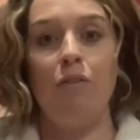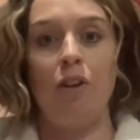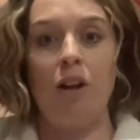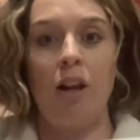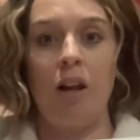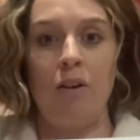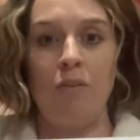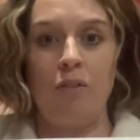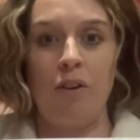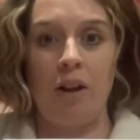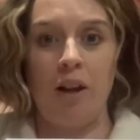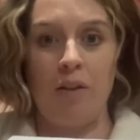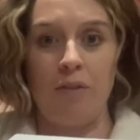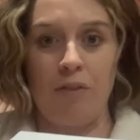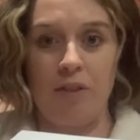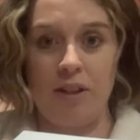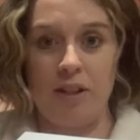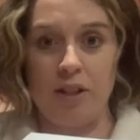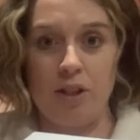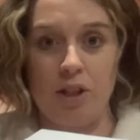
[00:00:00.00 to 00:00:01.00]
love, love
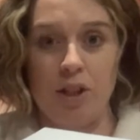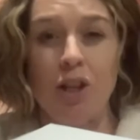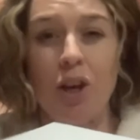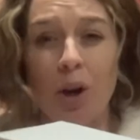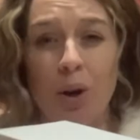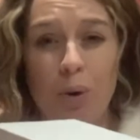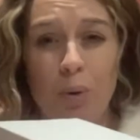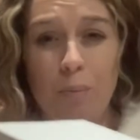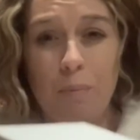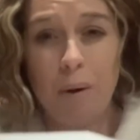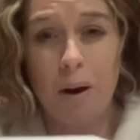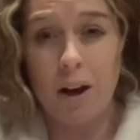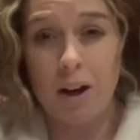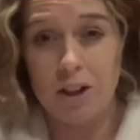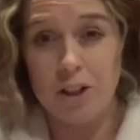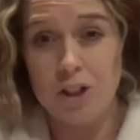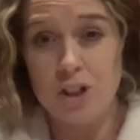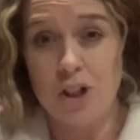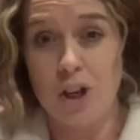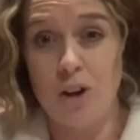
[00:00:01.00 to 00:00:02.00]
this so
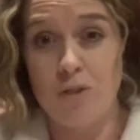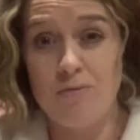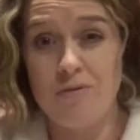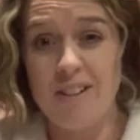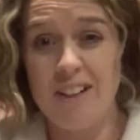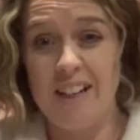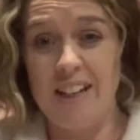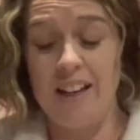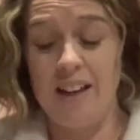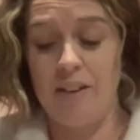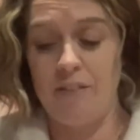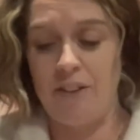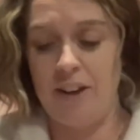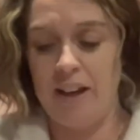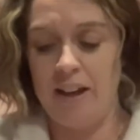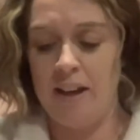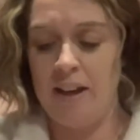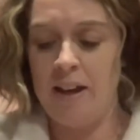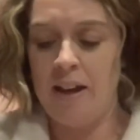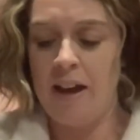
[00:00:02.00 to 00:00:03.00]
much. I really love it.
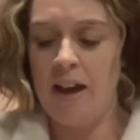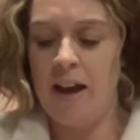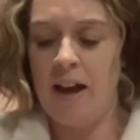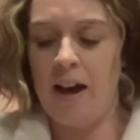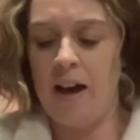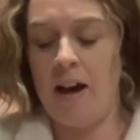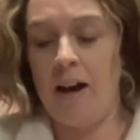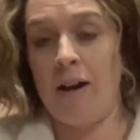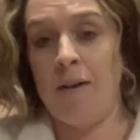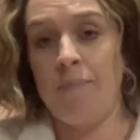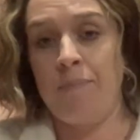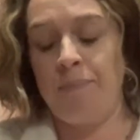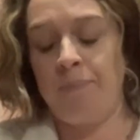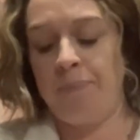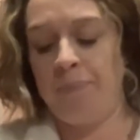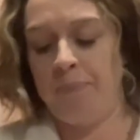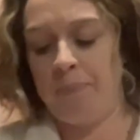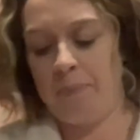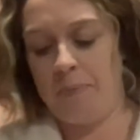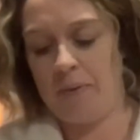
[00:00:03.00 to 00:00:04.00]
Um,
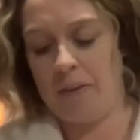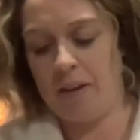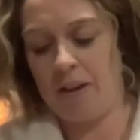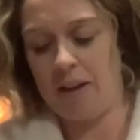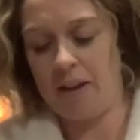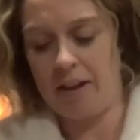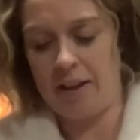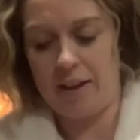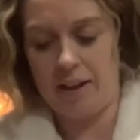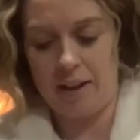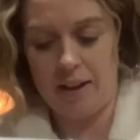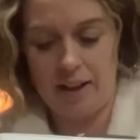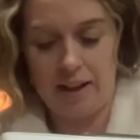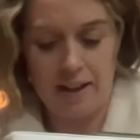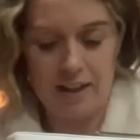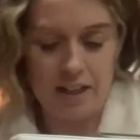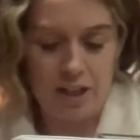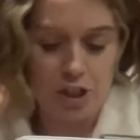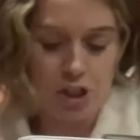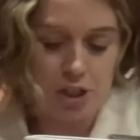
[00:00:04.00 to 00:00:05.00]
and
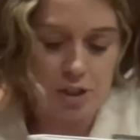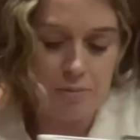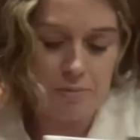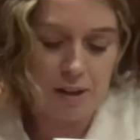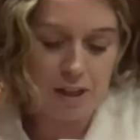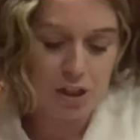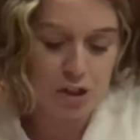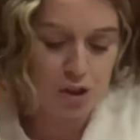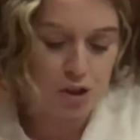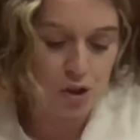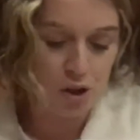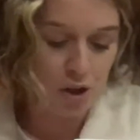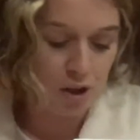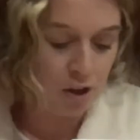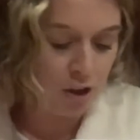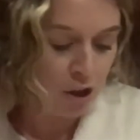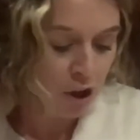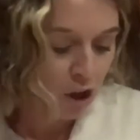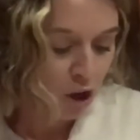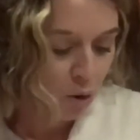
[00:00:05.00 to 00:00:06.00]
it just makes you,
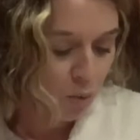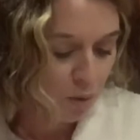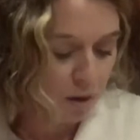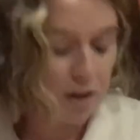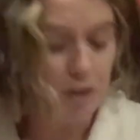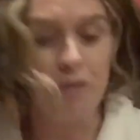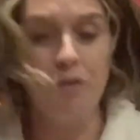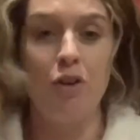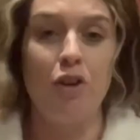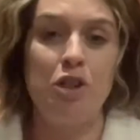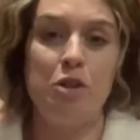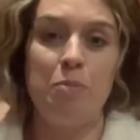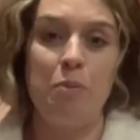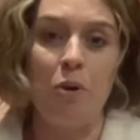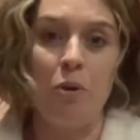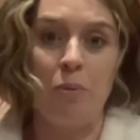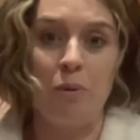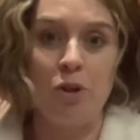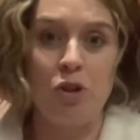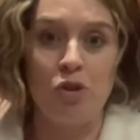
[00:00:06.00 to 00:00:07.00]
when I first put
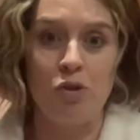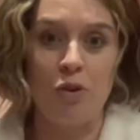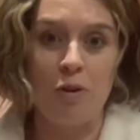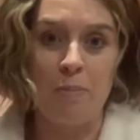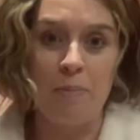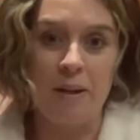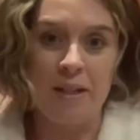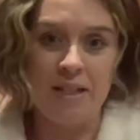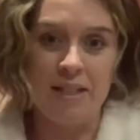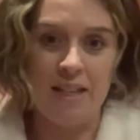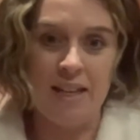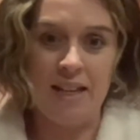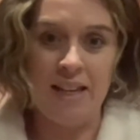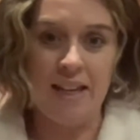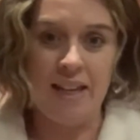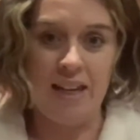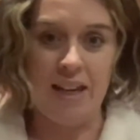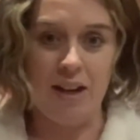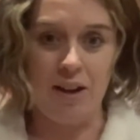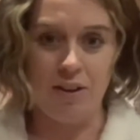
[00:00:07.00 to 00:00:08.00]
my jewellery bits in
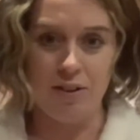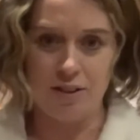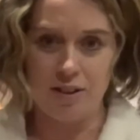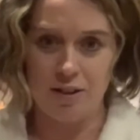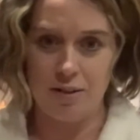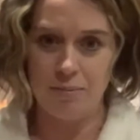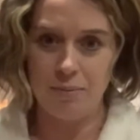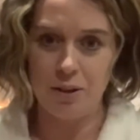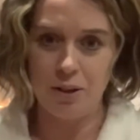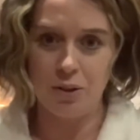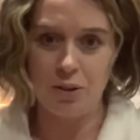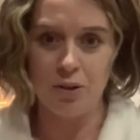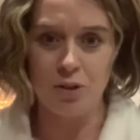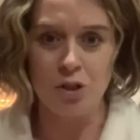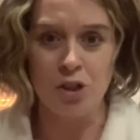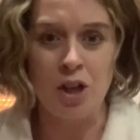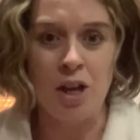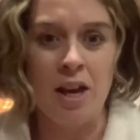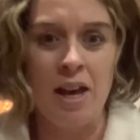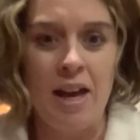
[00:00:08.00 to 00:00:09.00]
here, I was like, oh my gosh,
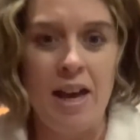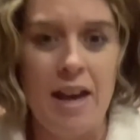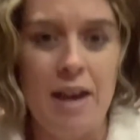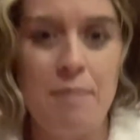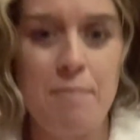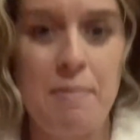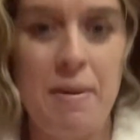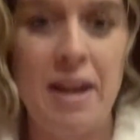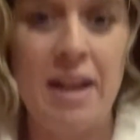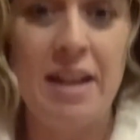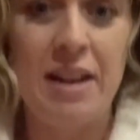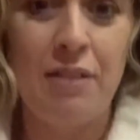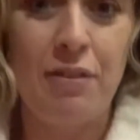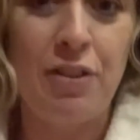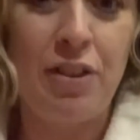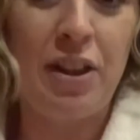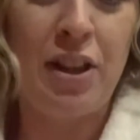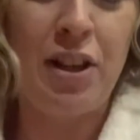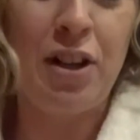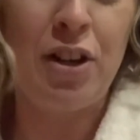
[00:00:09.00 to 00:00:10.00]
it made
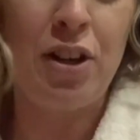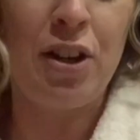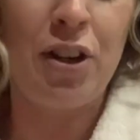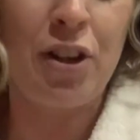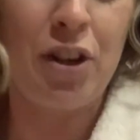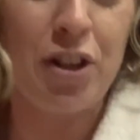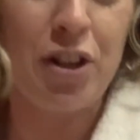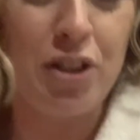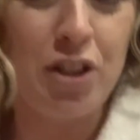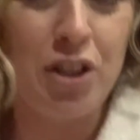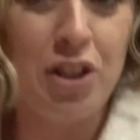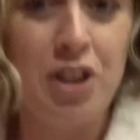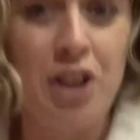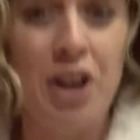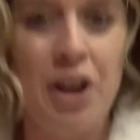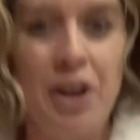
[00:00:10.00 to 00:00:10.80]
everything look so